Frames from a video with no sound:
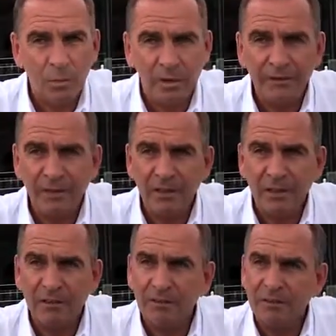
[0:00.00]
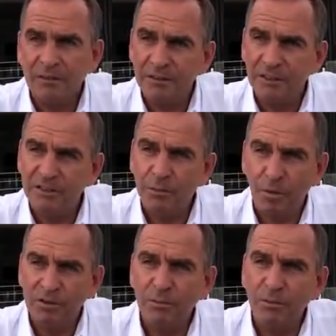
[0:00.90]
Well, I think it's
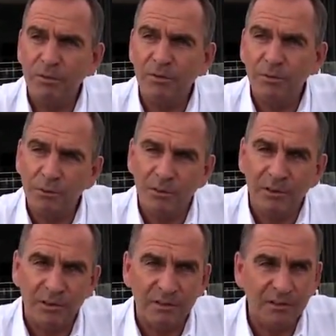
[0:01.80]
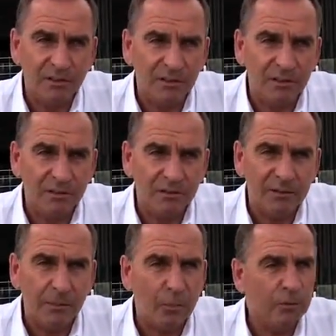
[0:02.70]
possible because
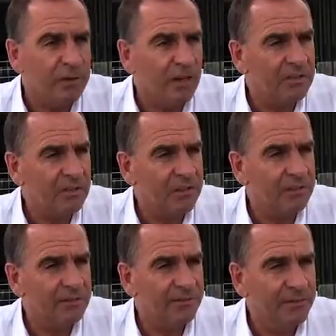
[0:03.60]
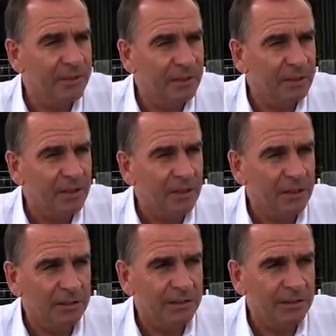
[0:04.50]
they proved it last year,
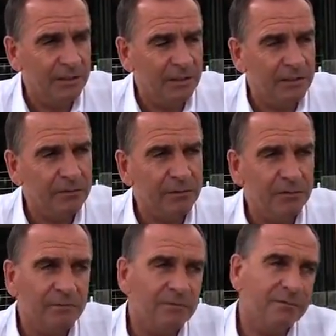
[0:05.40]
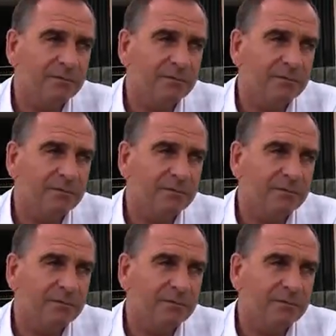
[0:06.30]
and even